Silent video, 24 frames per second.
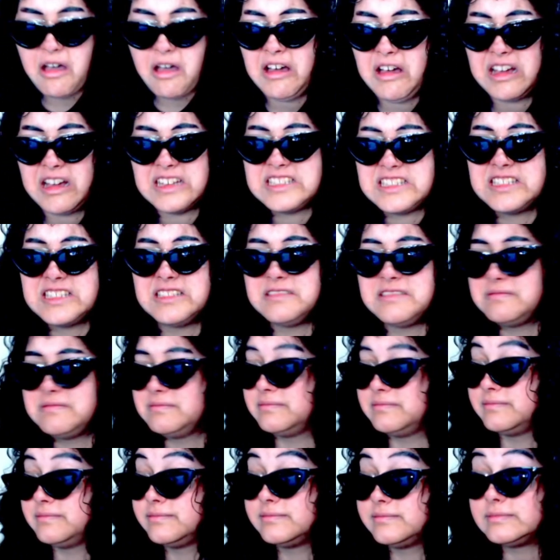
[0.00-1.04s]
design,
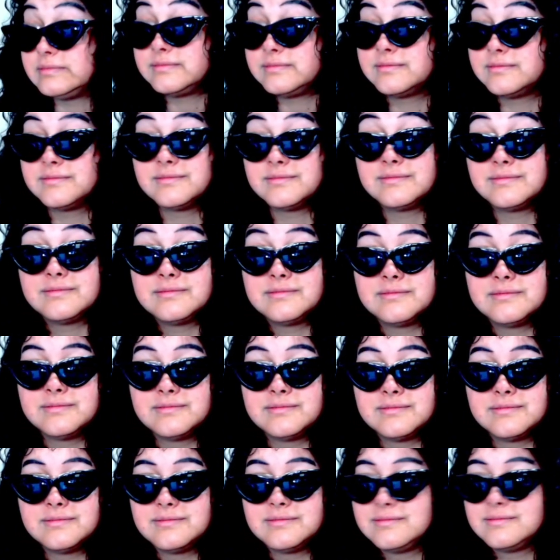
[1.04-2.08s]
the better and more
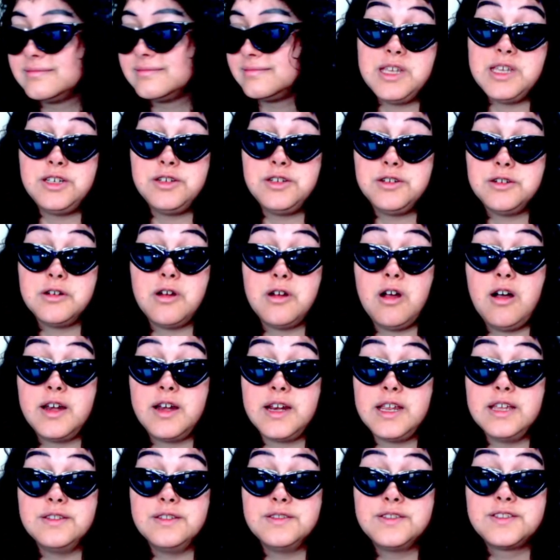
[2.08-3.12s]
attractive they'll be to your
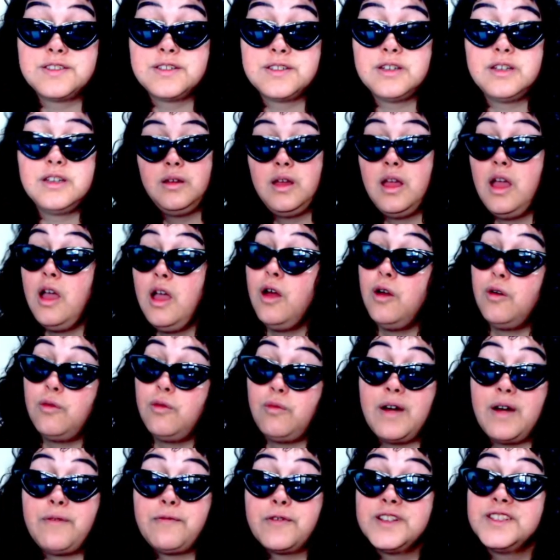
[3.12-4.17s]
audience.
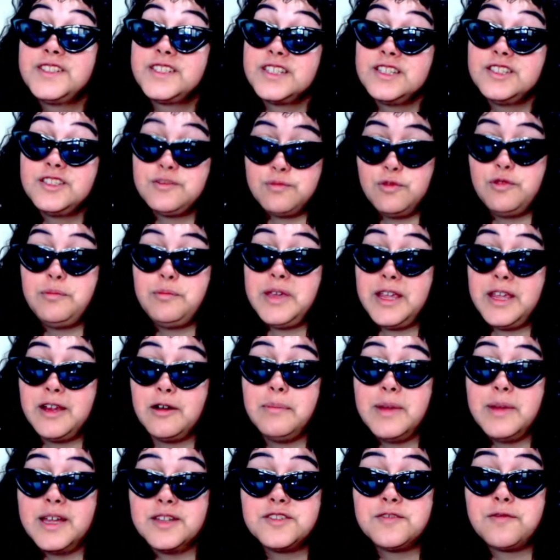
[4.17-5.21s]
References will be your
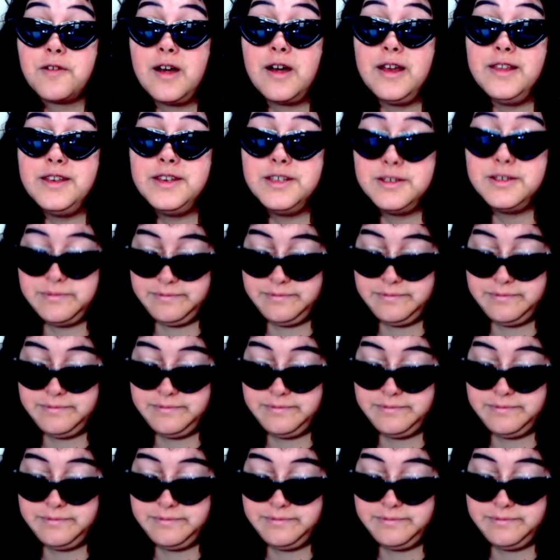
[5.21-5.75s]
best friend.